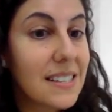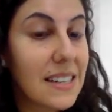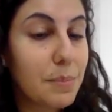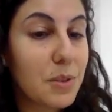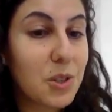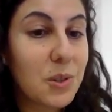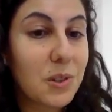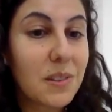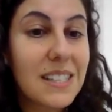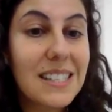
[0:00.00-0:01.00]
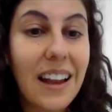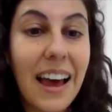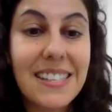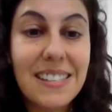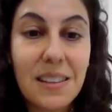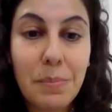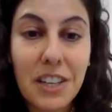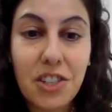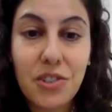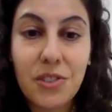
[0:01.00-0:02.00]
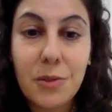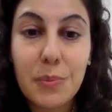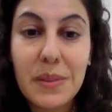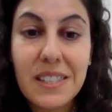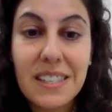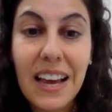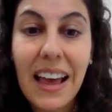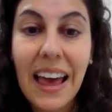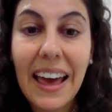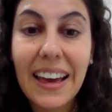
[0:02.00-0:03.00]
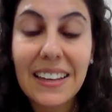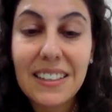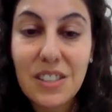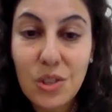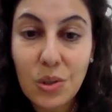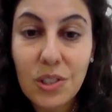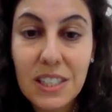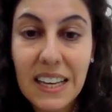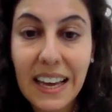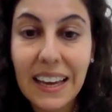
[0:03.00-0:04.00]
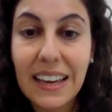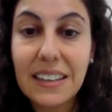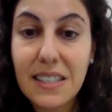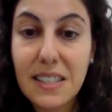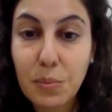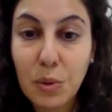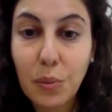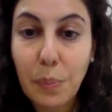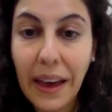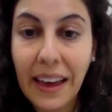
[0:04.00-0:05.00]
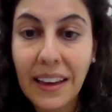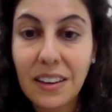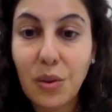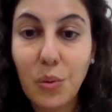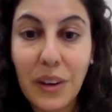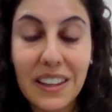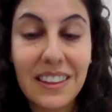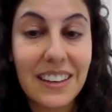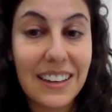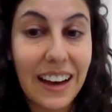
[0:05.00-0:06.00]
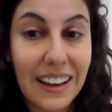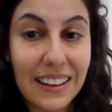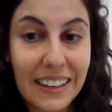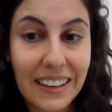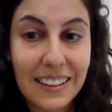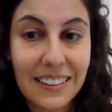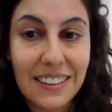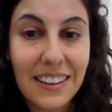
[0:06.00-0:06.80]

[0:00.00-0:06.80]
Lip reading: Step 2, slice the mushrooms and saute in a small pan with garlic.